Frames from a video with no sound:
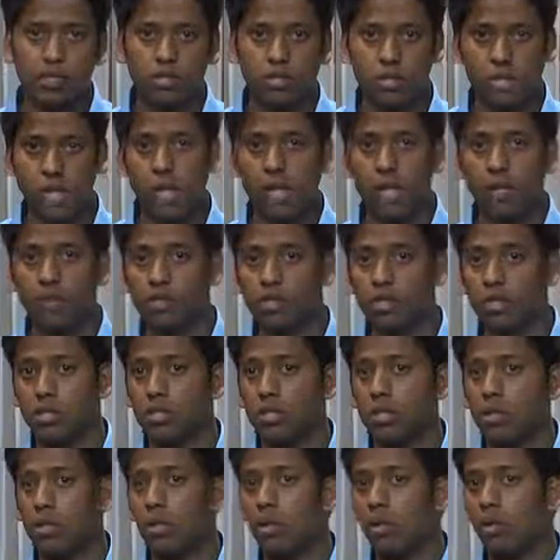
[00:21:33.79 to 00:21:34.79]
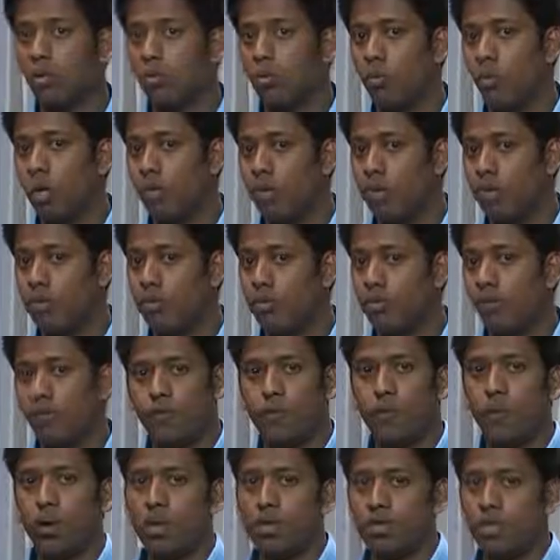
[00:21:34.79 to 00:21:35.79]
So that gives us
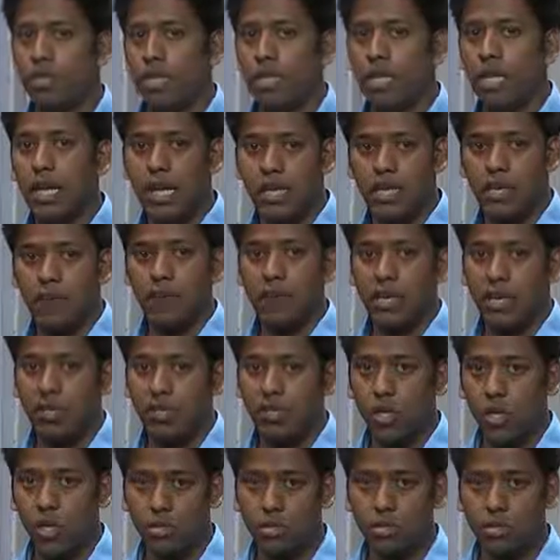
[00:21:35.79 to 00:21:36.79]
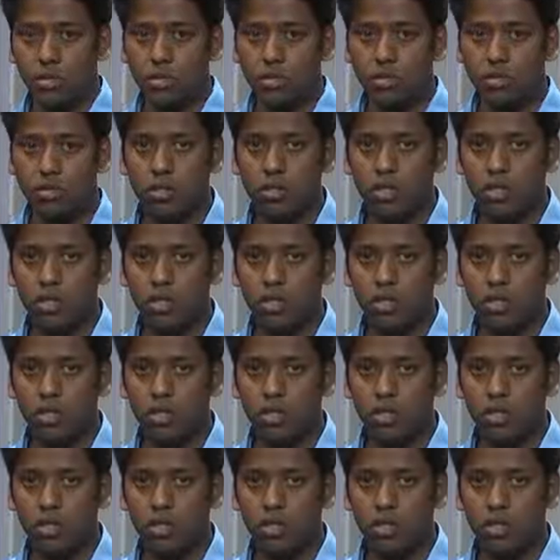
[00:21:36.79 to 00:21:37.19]
$1,485.